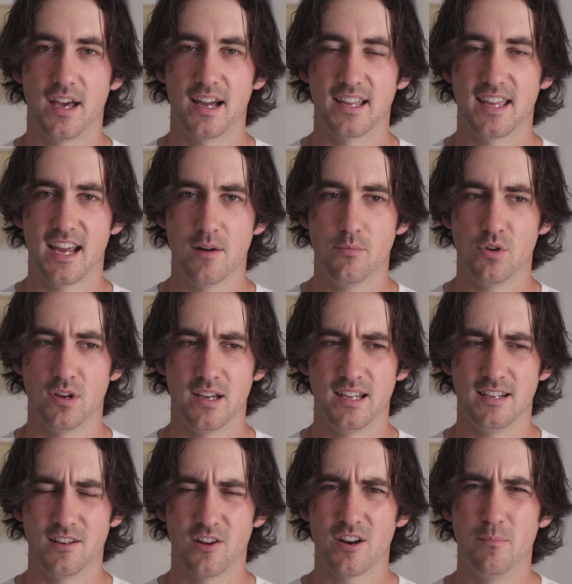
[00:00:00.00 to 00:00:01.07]
that camera,
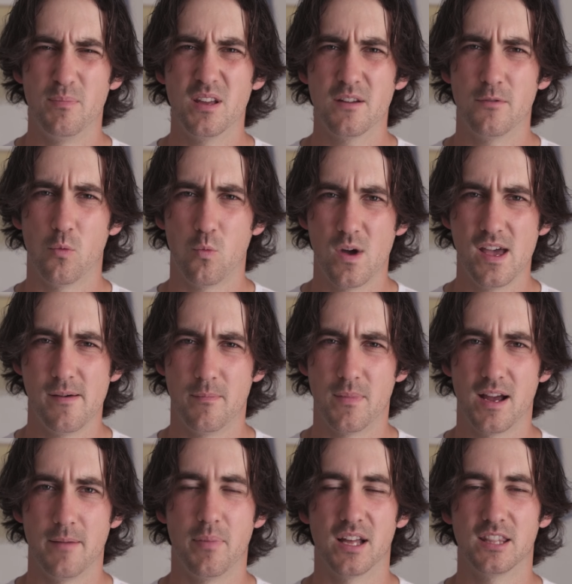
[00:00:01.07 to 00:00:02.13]
and on a bit of a whim,
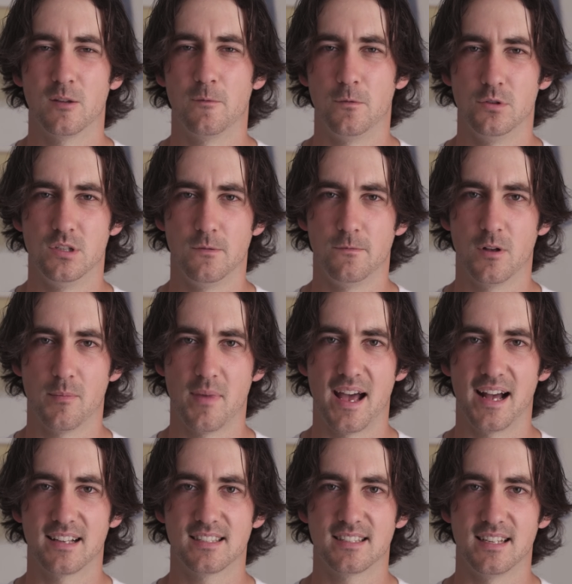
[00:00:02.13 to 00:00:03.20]
I bought the Fujifilm
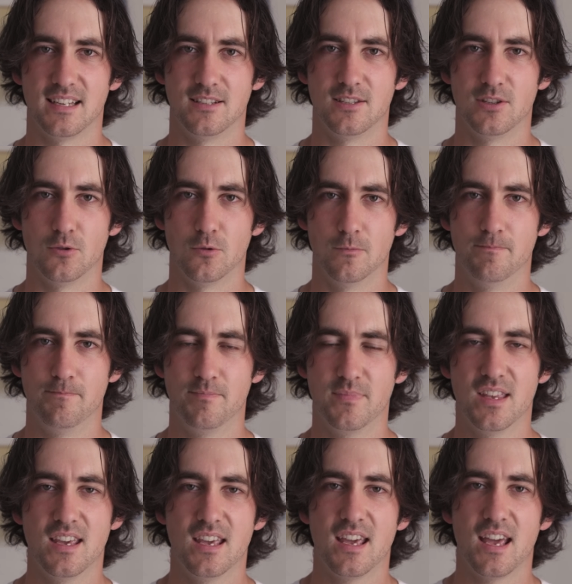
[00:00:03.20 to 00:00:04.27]
X-T2.
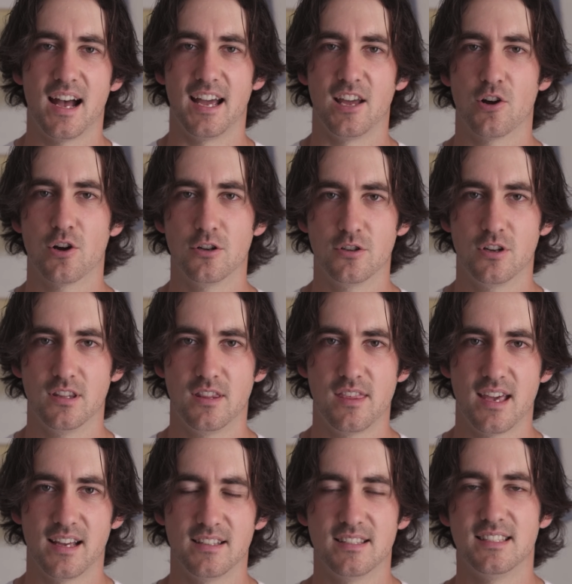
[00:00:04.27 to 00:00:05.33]
I had heard good
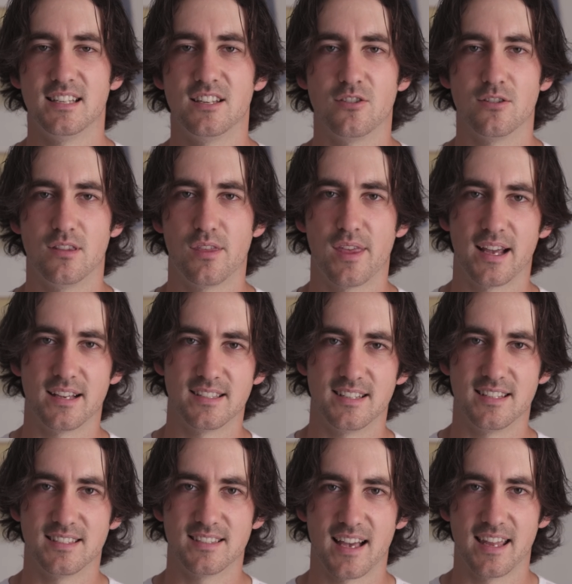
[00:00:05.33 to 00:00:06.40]
things, seen good things, and
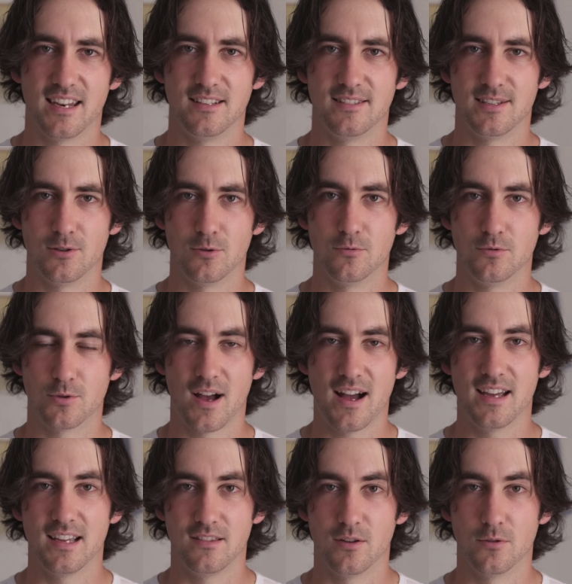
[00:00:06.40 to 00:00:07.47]
decided to
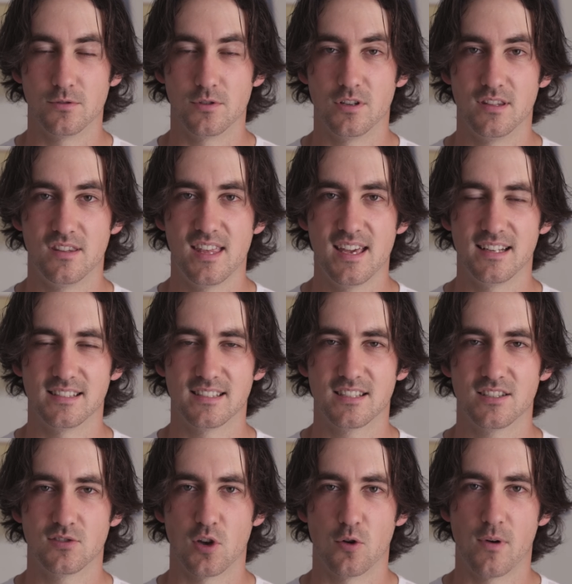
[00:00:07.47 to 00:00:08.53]
try those good things.
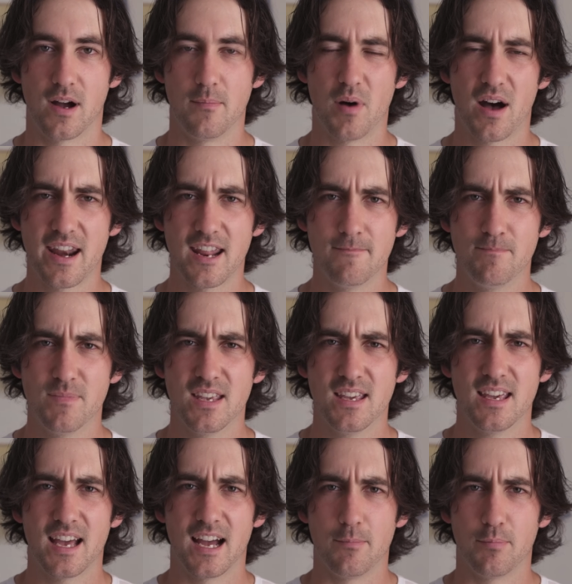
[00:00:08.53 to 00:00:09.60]
So I bought it,
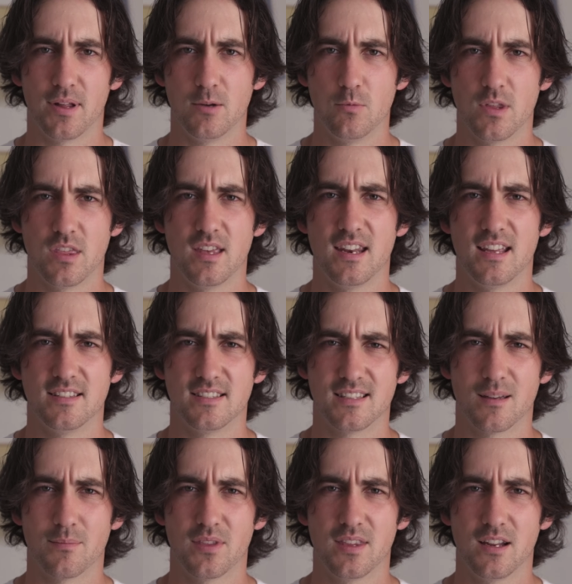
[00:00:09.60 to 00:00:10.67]
I played with it, and
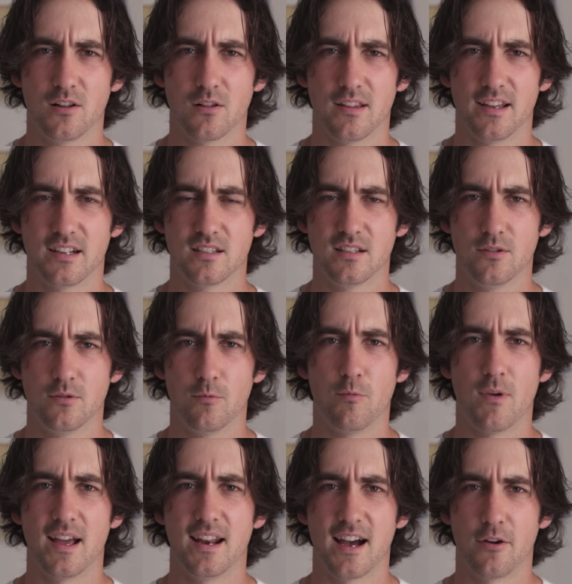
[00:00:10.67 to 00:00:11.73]
something clicked
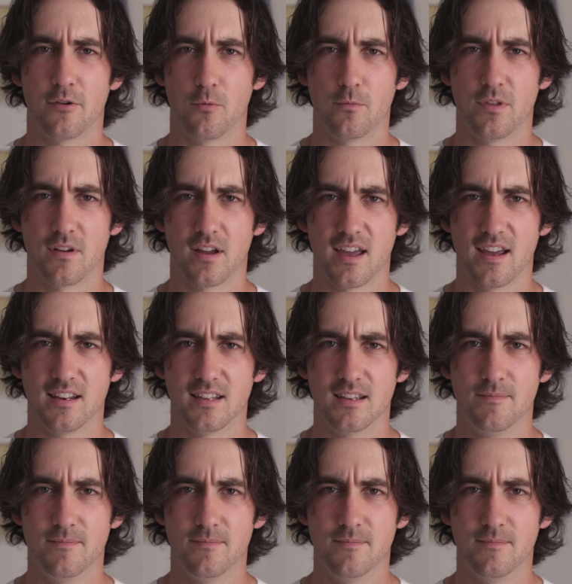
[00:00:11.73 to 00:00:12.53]
right out of the gate.